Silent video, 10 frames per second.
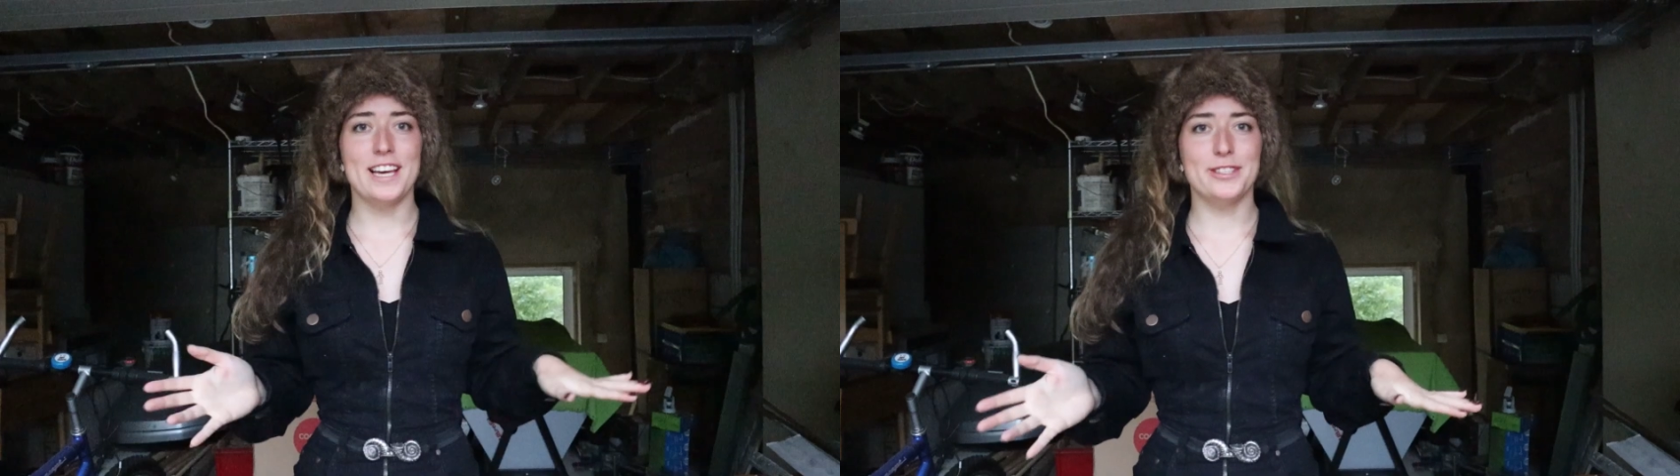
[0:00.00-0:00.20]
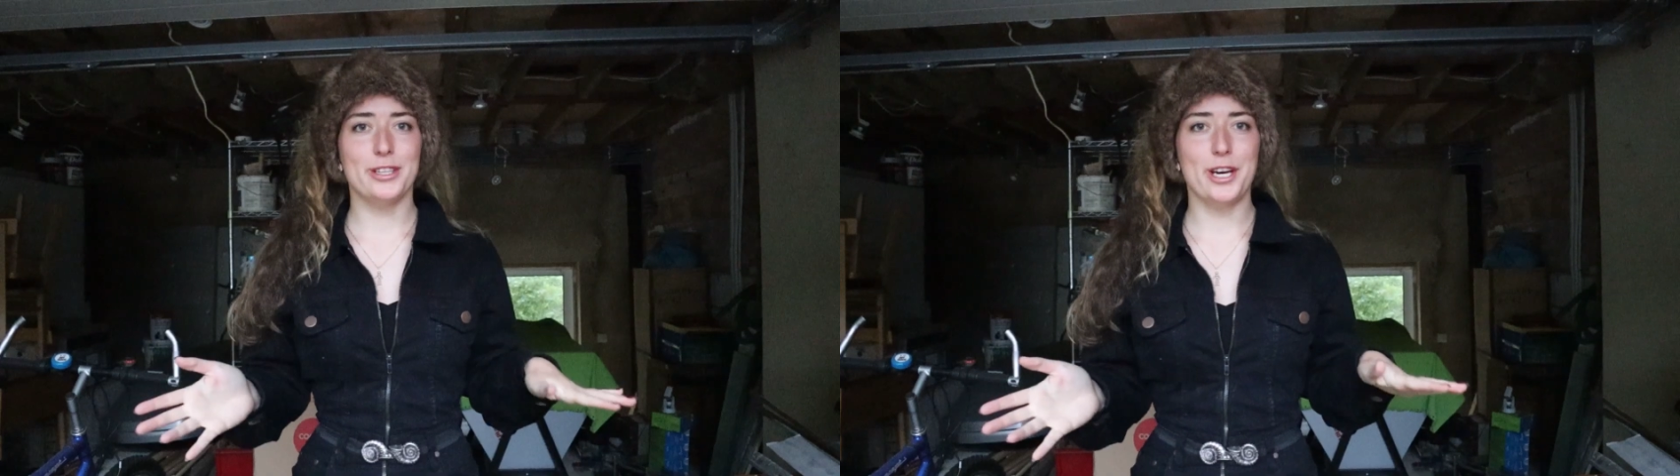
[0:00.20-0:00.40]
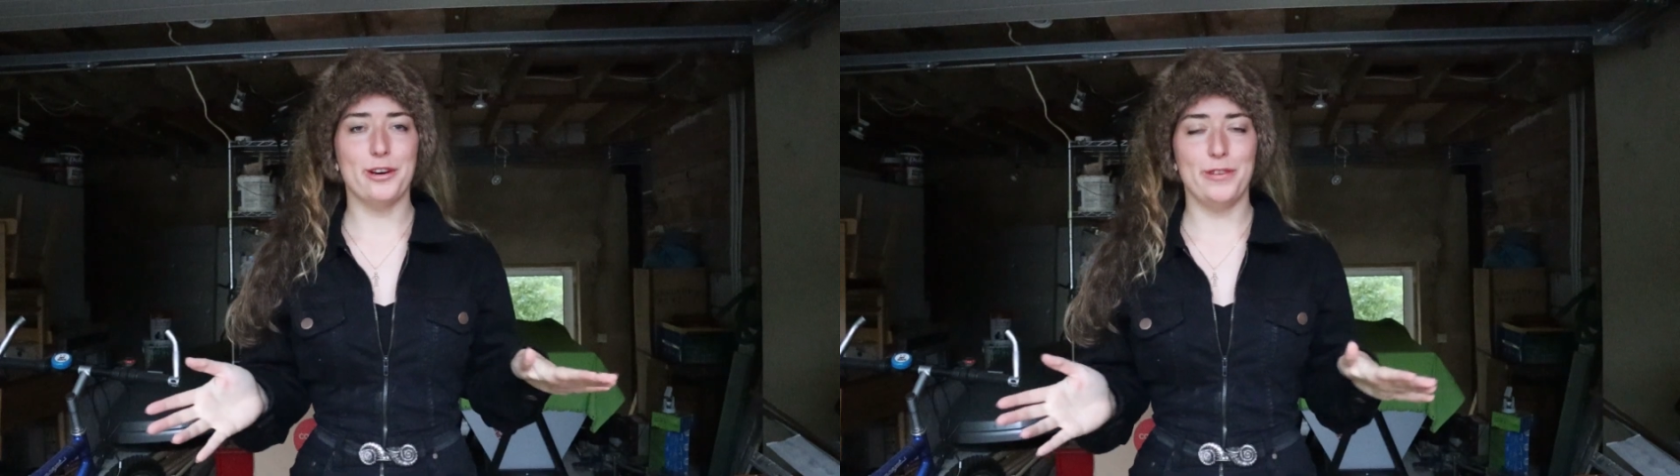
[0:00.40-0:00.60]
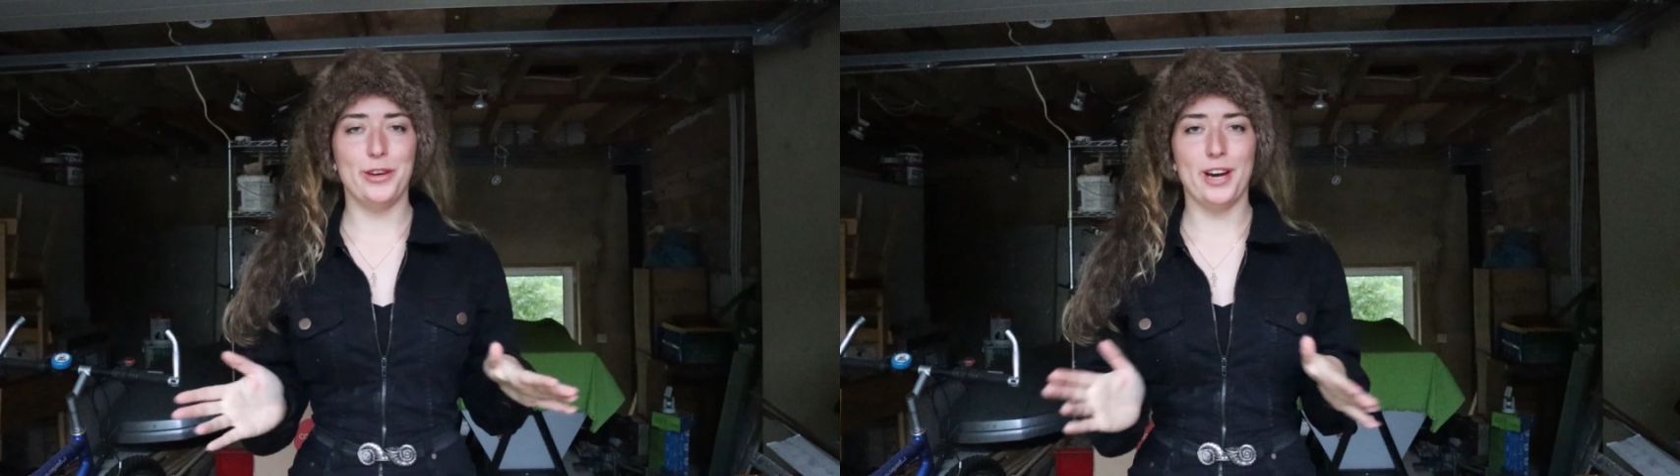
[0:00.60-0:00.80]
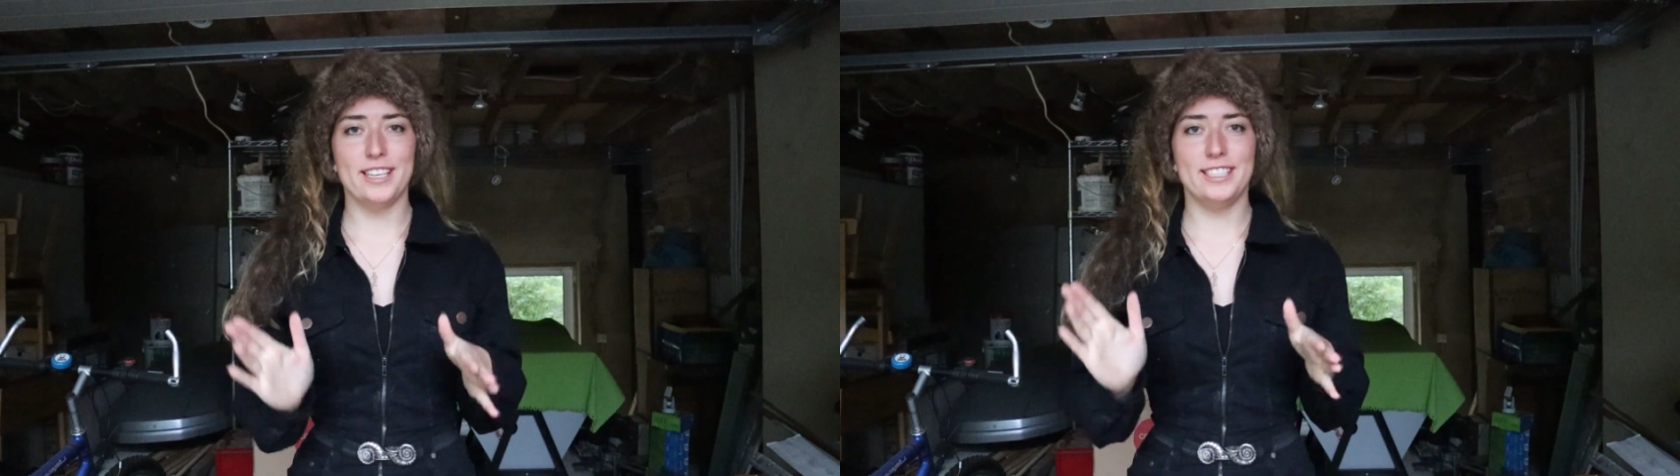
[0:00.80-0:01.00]
So that's all I got for
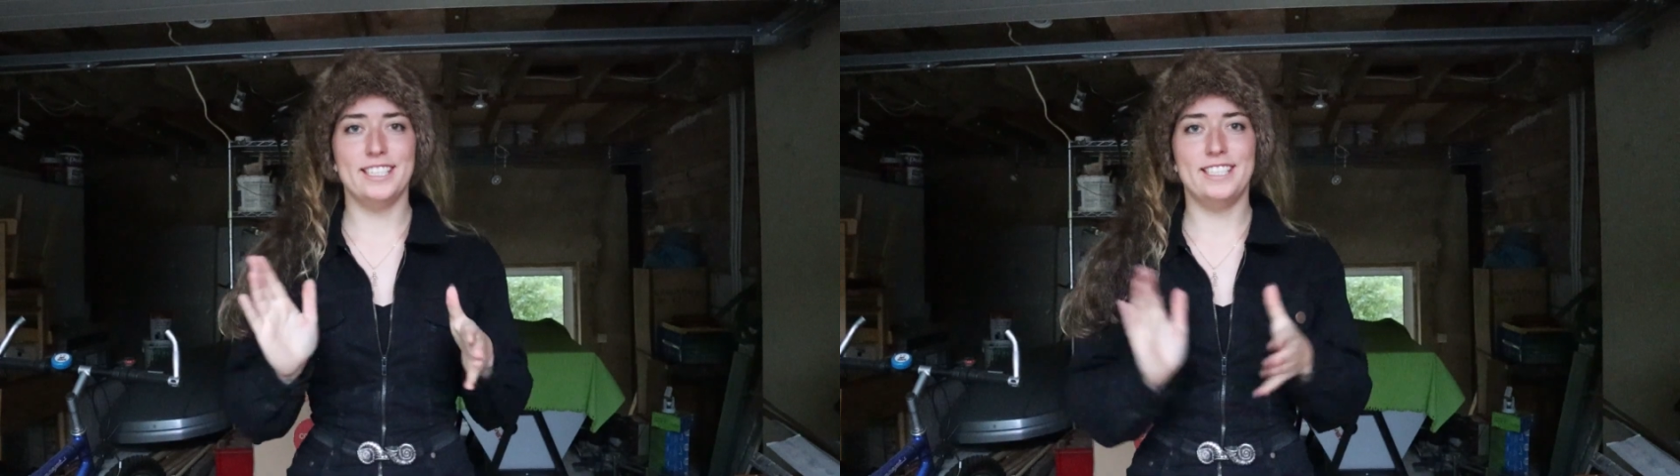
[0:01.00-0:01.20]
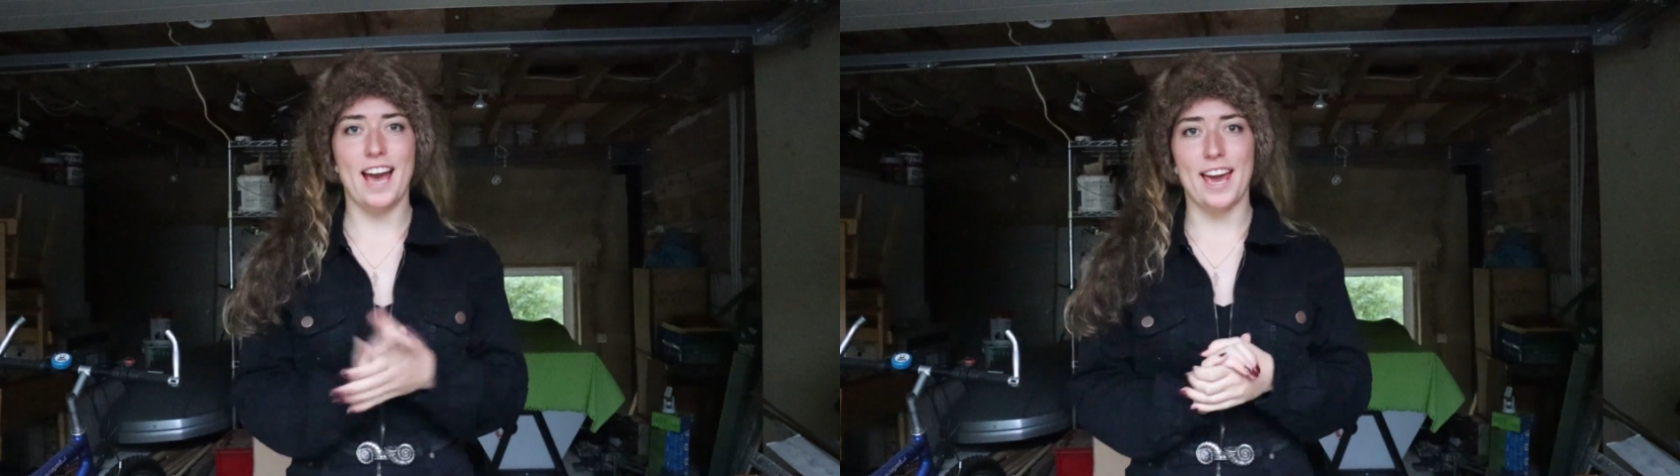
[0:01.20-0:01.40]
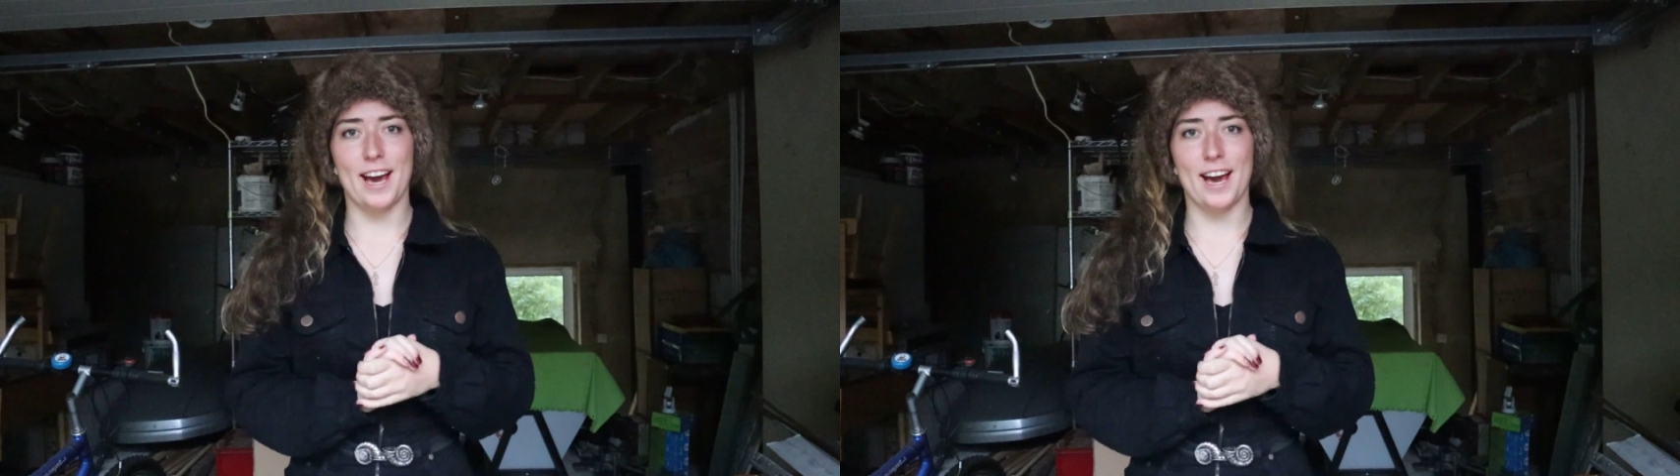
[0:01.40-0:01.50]
you guys today.